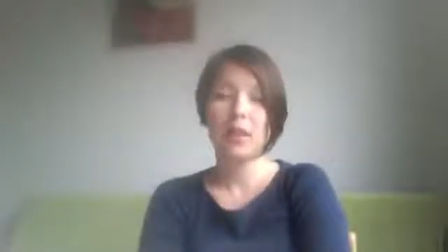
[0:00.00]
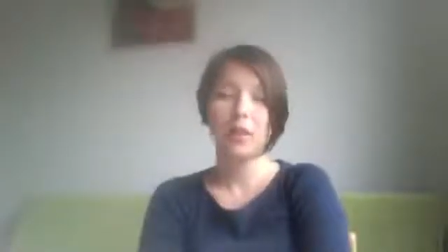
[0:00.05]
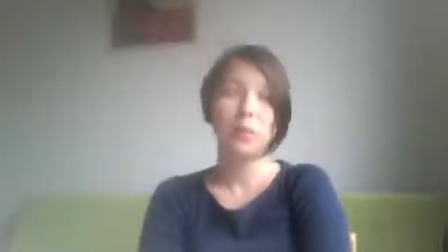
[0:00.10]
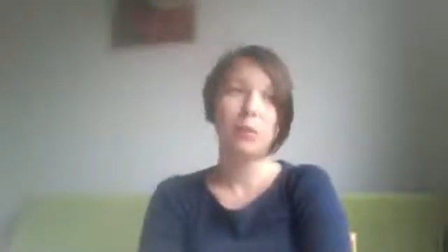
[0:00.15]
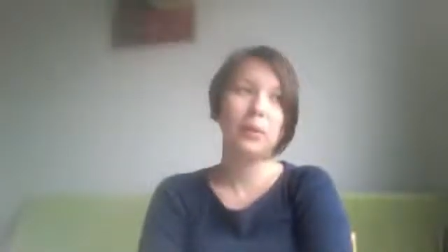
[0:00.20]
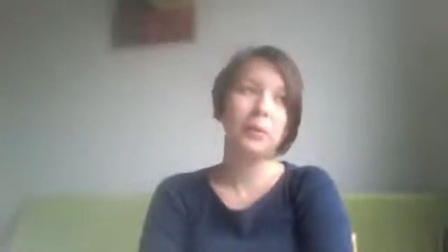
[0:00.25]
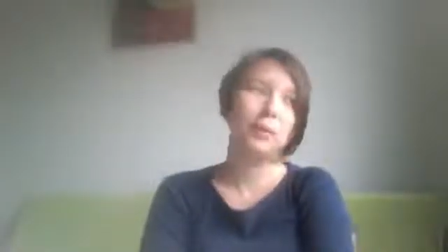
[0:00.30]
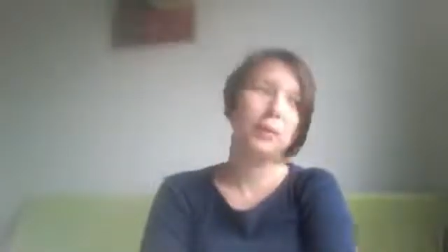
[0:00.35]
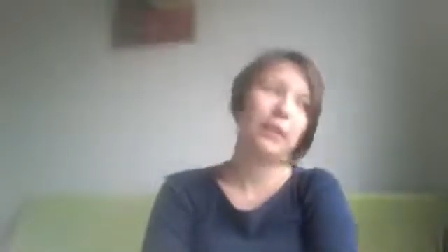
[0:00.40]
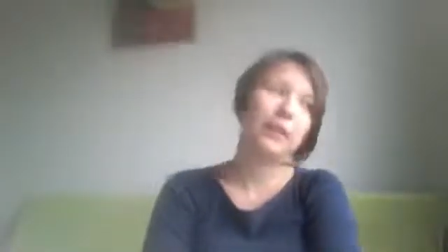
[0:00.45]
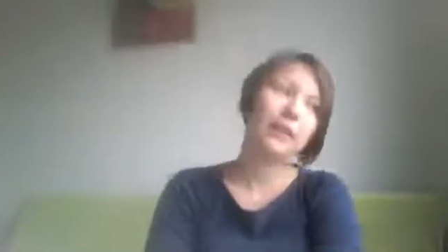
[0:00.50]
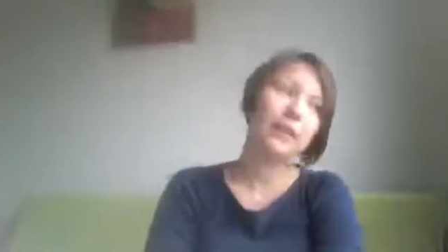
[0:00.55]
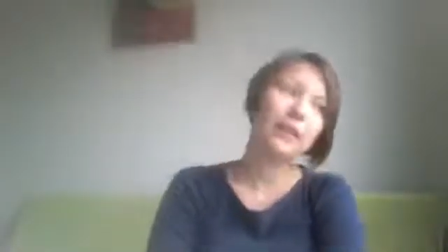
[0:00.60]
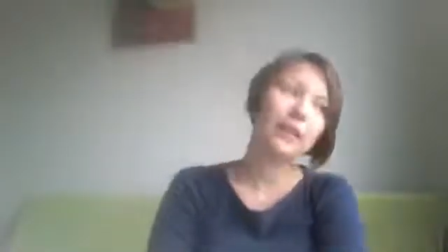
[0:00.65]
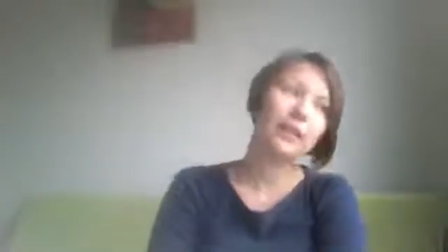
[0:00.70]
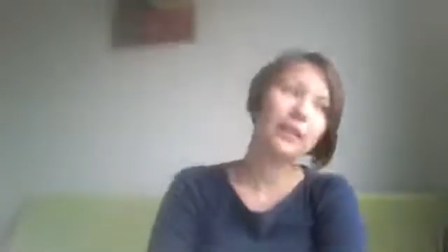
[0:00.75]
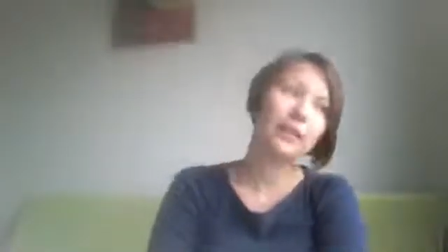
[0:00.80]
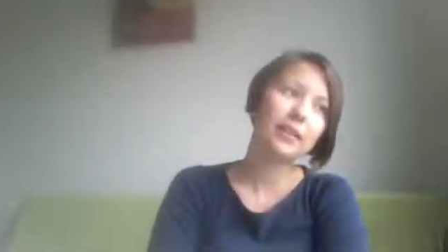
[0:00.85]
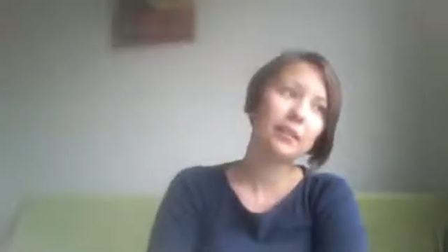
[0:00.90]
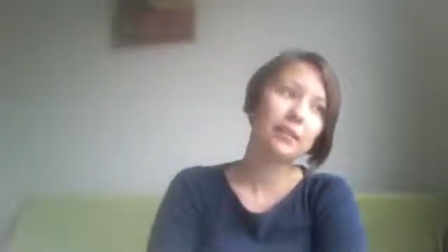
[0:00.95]
Between the
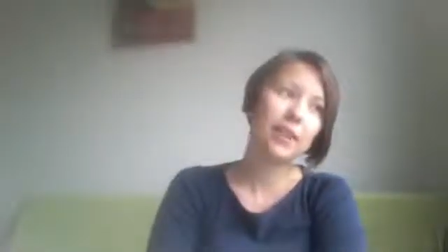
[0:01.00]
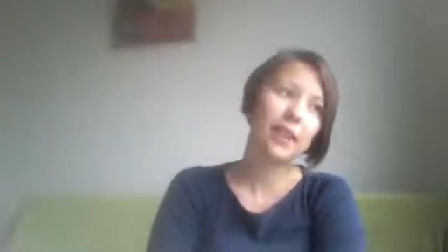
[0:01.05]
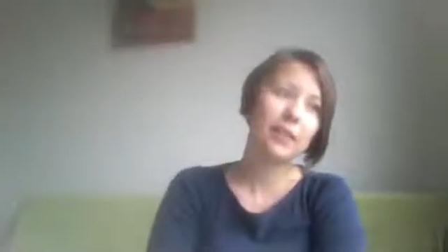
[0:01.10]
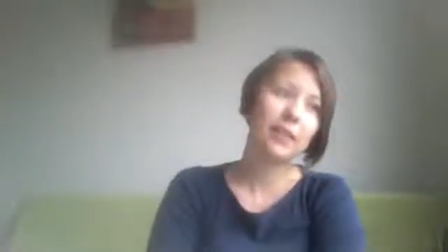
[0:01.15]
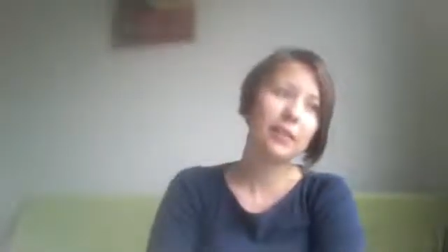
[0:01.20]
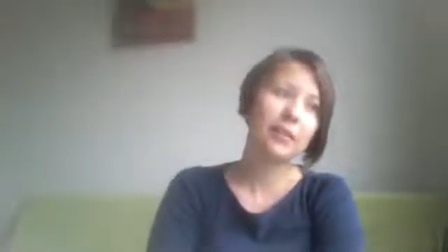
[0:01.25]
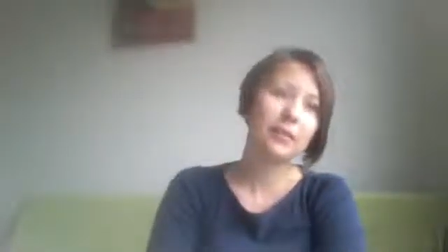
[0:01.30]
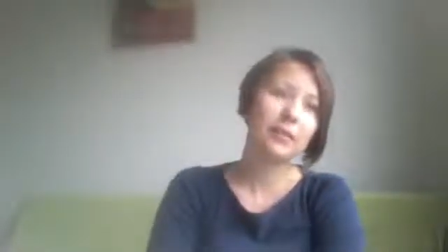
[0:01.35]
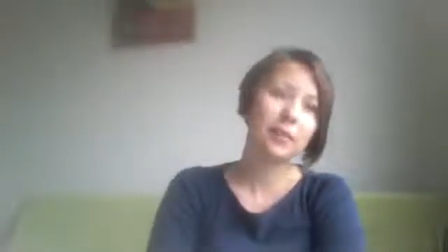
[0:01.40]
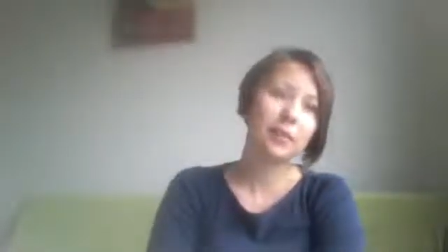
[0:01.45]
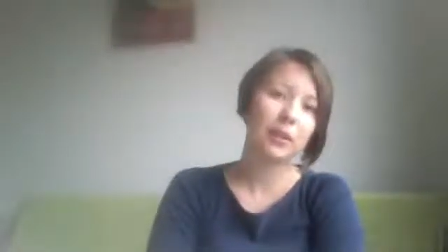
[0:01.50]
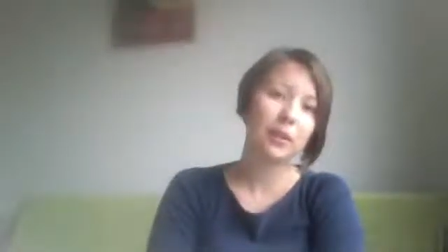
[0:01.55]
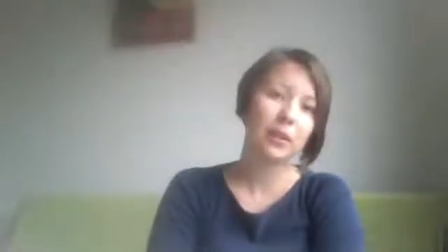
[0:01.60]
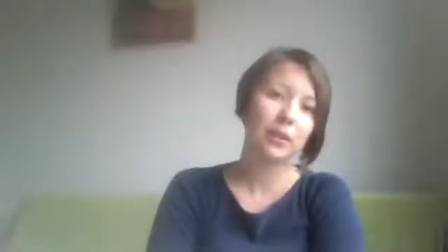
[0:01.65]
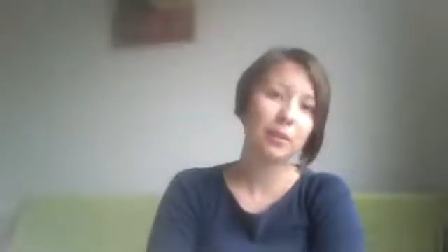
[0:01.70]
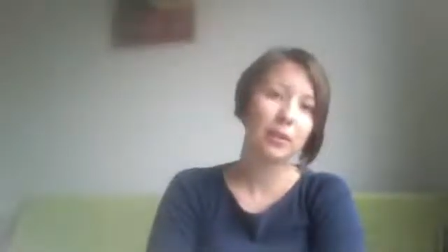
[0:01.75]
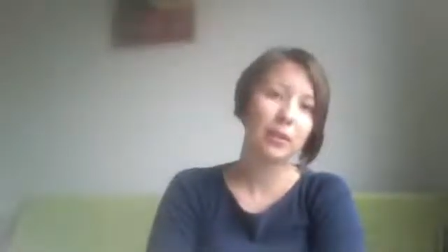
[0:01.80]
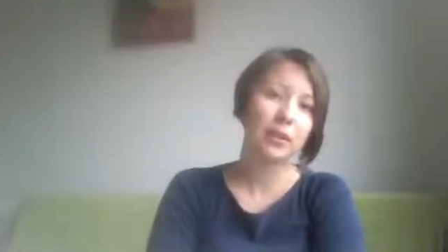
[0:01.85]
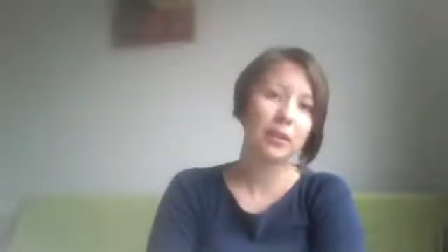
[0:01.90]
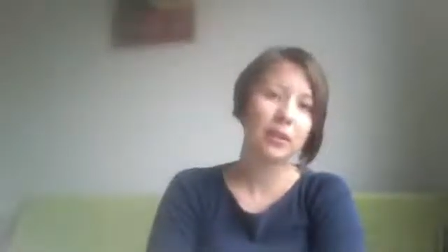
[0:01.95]
years of
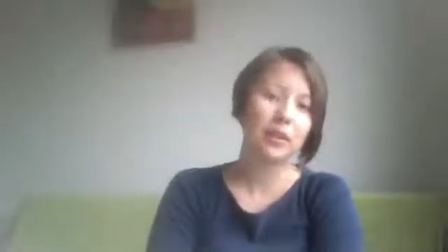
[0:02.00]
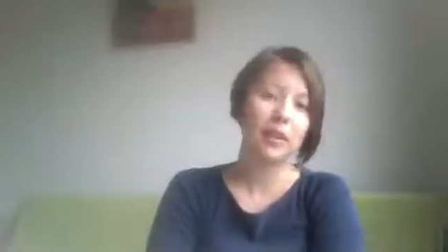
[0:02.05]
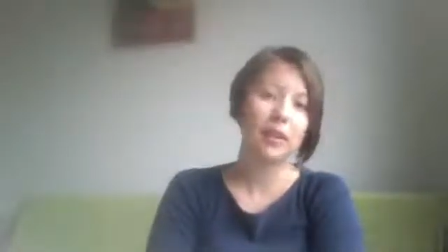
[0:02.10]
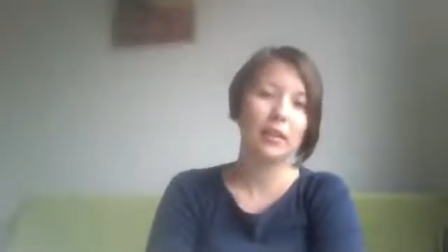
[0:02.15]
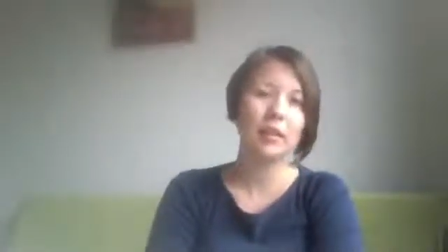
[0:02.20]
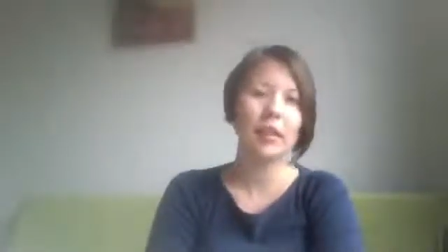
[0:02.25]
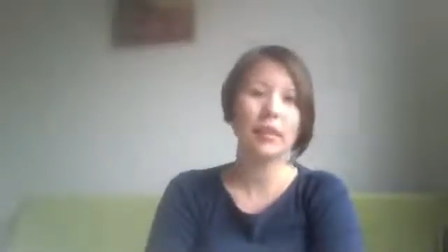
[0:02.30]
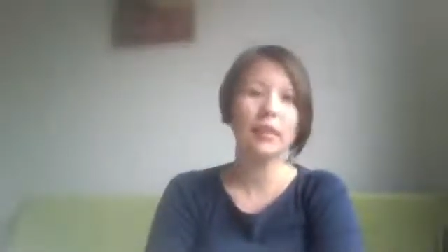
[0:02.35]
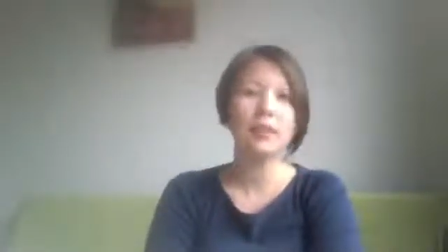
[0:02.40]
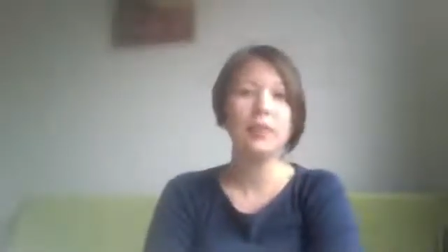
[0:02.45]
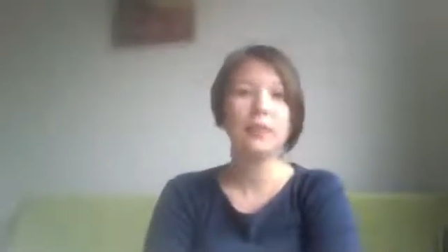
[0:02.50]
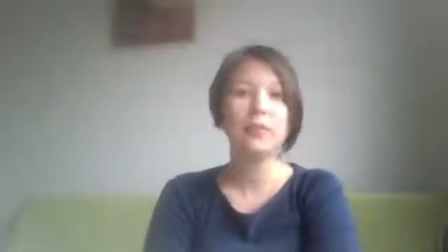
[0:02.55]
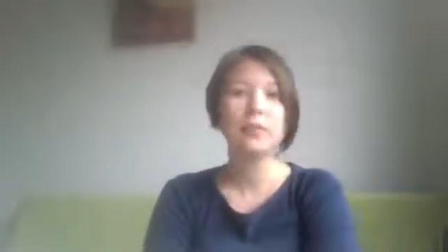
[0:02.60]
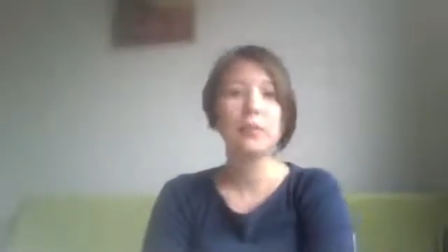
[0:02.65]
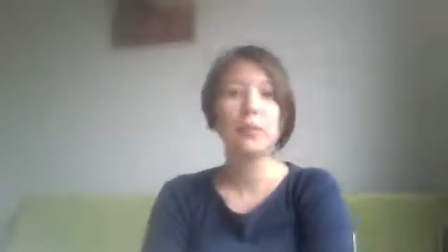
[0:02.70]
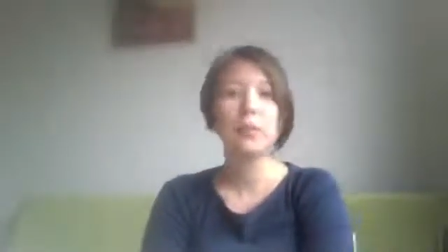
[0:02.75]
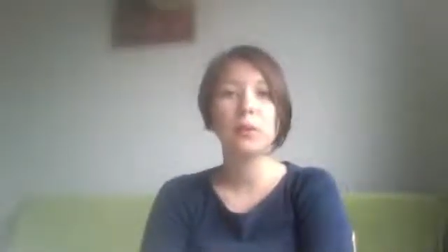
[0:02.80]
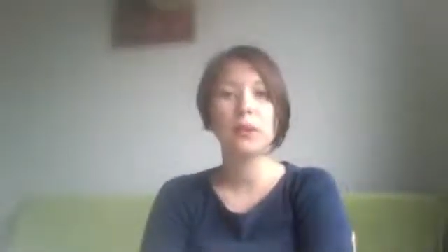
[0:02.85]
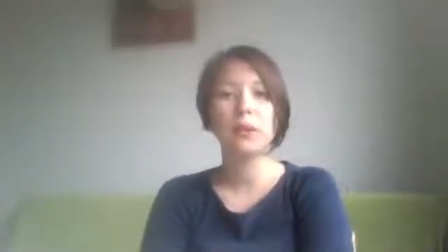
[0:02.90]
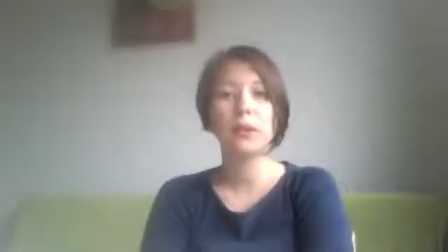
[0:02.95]
1941 and
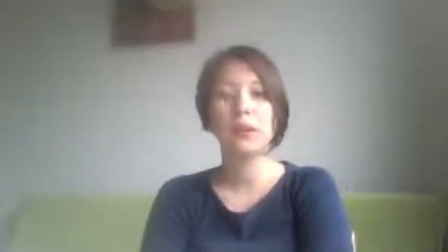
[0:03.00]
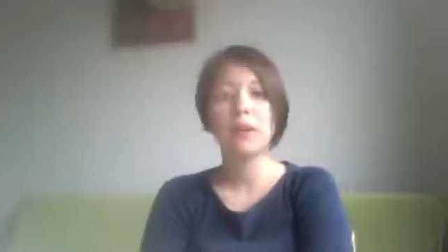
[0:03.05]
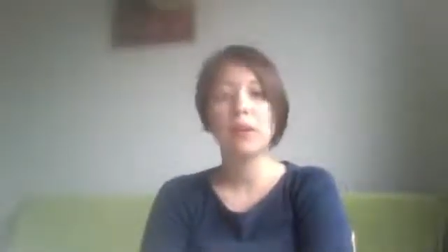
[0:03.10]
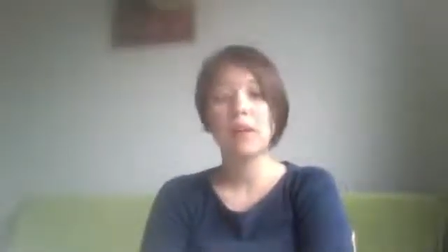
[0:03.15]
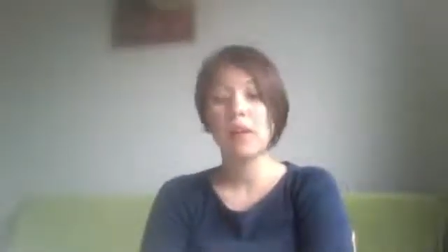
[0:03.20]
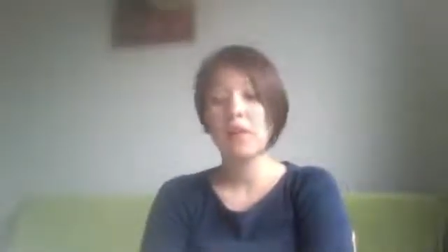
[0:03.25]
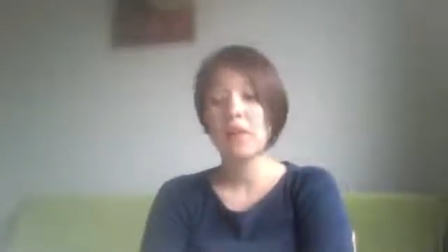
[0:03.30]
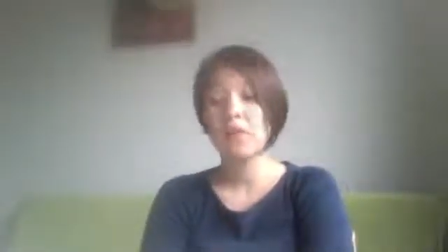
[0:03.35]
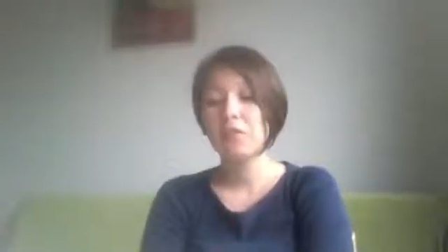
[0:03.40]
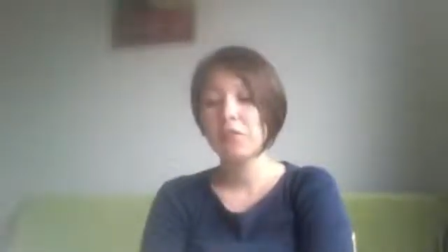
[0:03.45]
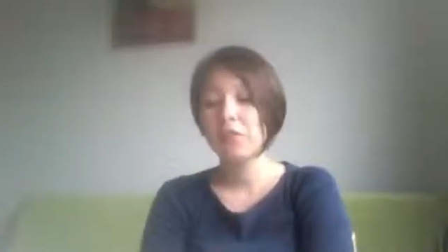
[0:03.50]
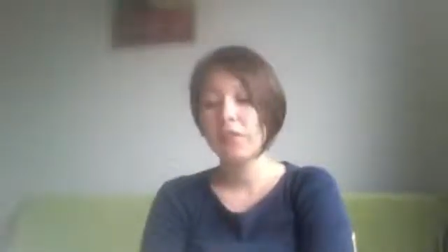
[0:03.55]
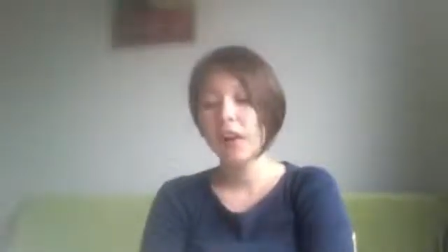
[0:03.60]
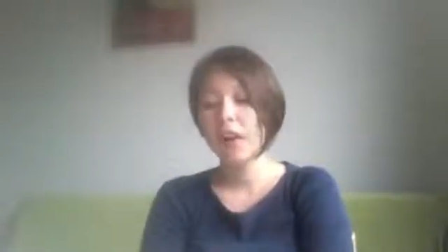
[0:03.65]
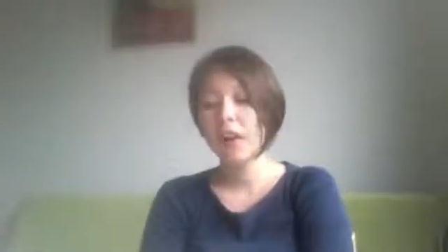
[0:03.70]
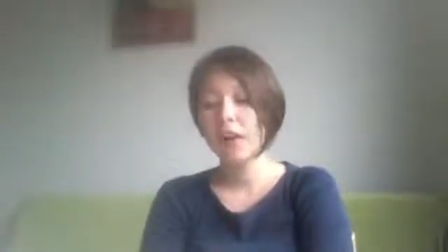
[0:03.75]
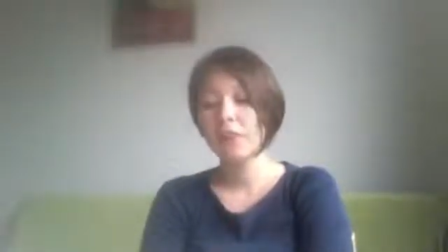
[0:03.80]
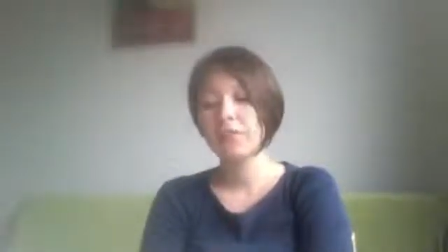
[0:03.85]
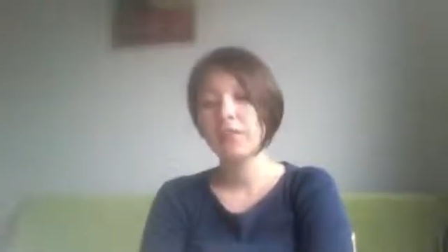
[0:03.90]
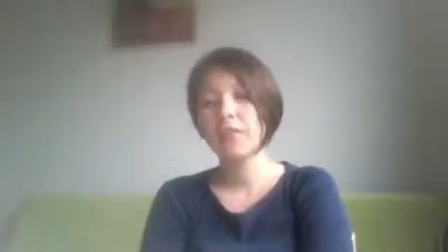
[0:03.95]

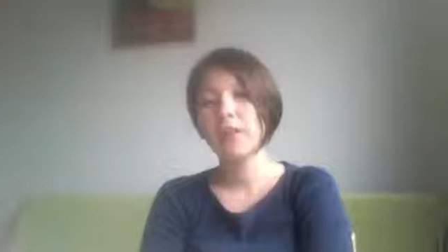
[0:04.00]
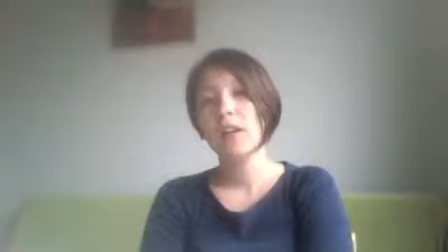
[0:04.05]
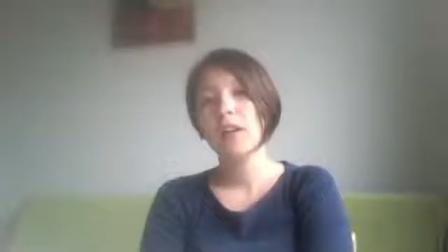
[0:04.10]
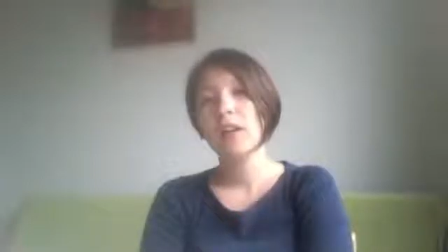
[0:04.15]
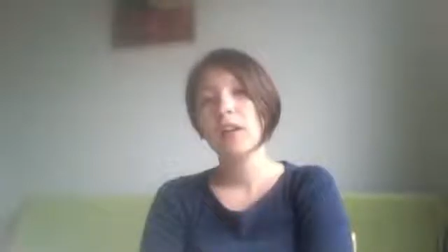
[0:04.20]
1945,